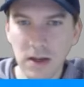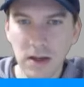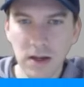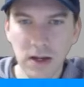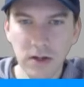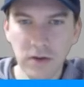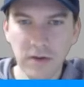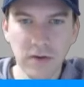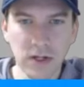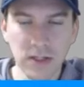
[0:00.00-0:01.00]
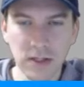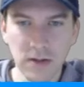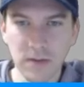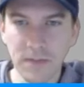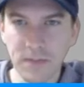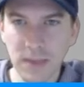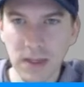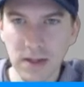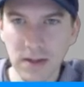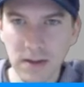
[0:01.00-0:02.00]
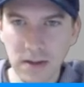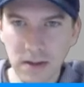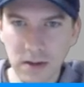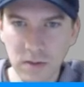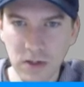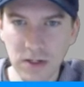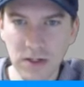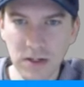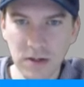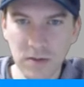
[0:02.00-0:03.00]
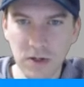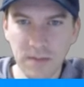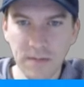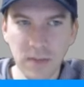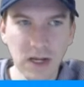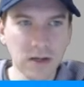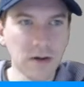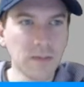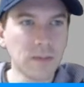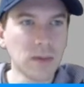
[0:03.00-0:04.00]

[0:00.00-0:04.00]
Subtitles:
I know what I forgot to do. Come on, back up.